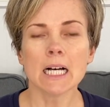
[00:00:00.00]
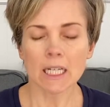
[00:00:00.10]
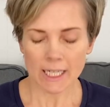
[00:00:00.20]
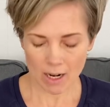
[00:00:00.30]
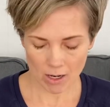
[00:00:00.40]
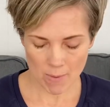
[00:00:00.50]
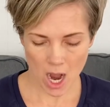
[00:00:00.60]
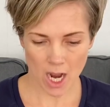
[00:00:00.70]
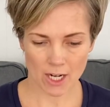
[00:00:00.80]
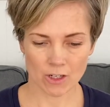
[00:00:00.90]
Now come
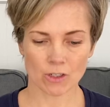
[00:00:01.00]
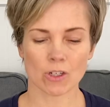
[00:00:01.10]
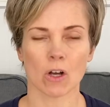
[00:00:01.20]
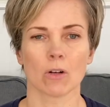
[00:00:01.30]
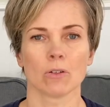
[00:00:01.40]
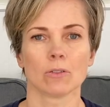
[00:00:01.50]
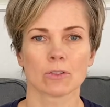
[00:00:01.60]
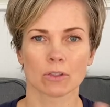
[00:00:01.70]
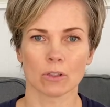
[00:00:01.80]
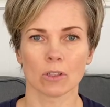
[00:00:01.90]
high on your
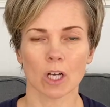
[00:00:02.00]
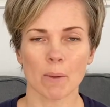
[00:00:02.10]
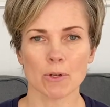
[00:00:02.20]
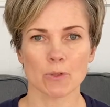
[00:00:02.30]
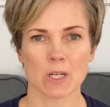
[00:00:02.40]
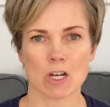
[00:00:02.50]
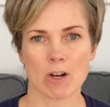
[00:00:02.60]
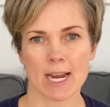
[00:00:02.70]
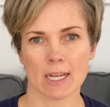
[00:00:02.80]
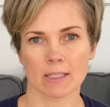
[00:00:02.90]
toes, look up between your
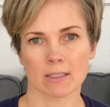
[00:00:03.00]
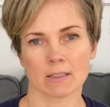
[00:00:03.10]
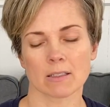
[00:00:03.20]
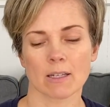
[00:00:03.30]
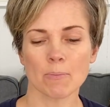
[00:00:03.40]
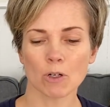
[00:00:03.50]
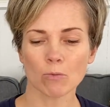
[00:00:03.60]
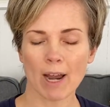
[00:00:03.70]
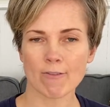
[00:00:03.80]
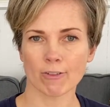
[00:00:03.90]
hands, step your
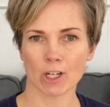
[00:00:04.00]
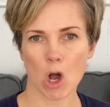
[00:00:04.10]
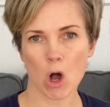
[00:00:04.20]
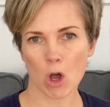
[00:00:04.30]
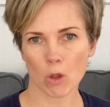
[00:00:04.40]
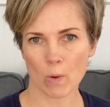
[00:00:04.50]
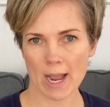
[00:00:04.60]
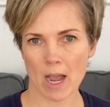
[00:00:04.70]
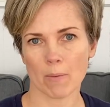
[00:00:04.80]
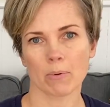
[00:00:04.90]
right foot all the way
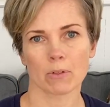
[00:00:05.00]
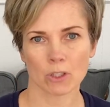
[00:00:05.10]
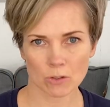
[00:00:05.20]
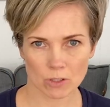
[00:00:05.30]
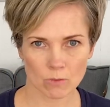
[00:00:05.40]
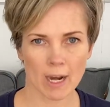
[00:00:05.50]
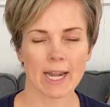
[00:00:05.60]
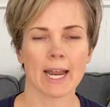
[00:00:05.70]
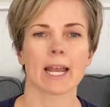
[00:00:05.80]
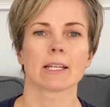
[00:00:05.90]
up. Use your right
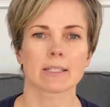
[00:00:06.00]
hand to